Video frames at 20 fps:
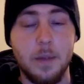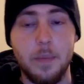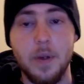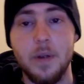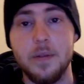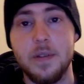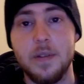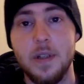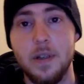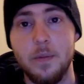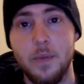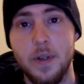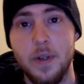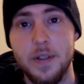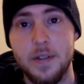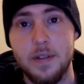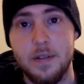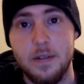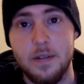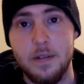egg protein
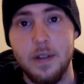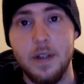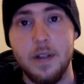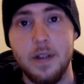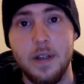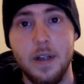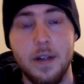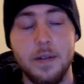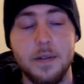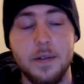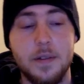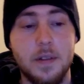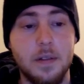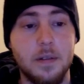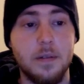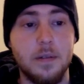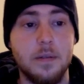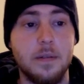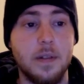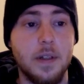was in the other
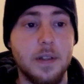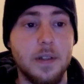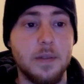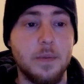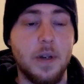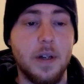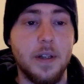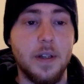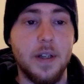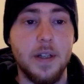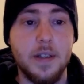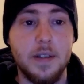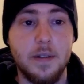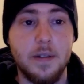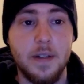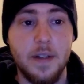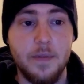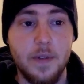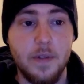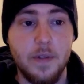2 as well that I
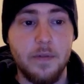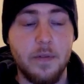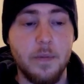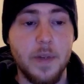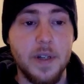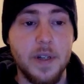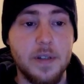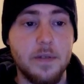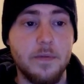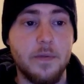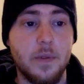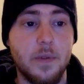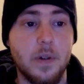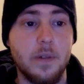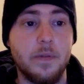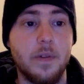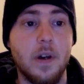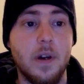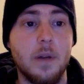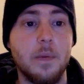don't have the information
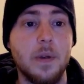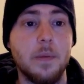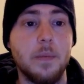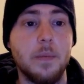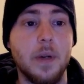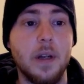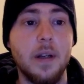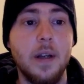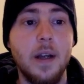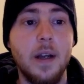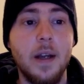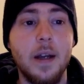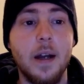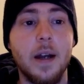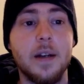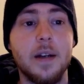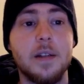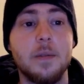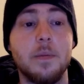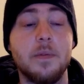for in front of me. But
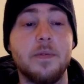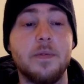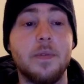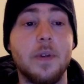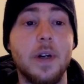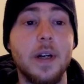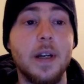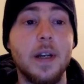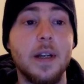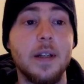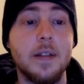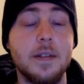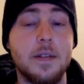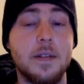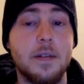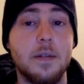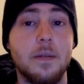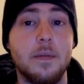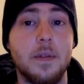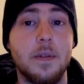actually, before I get
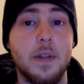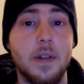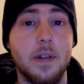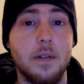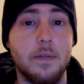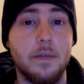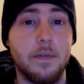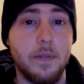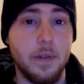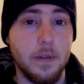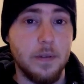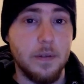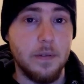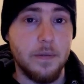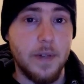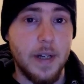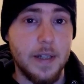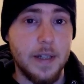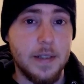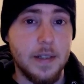into the
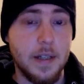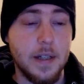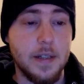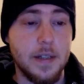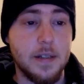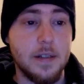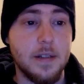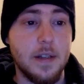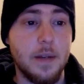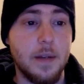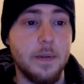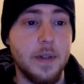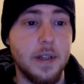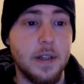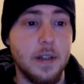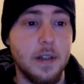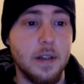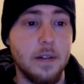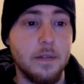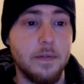flu vaccinations, I
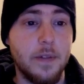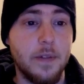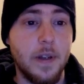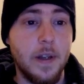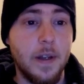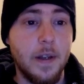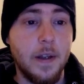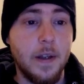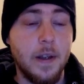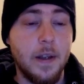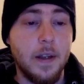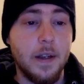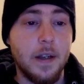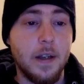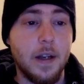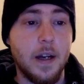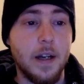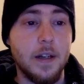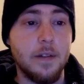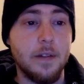want to give
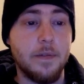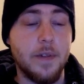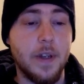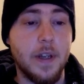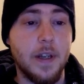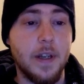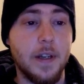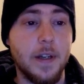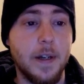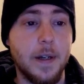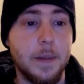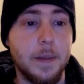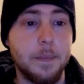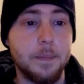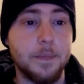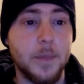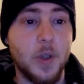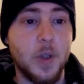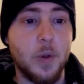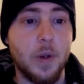kind of
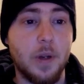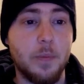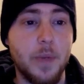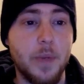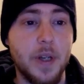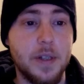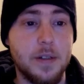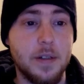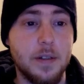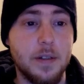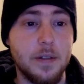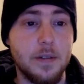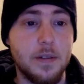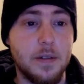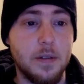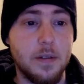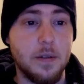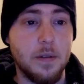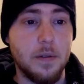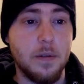a quick
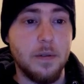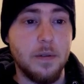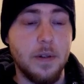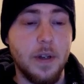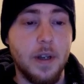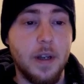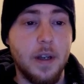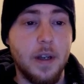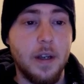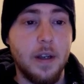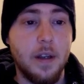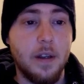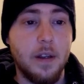mention to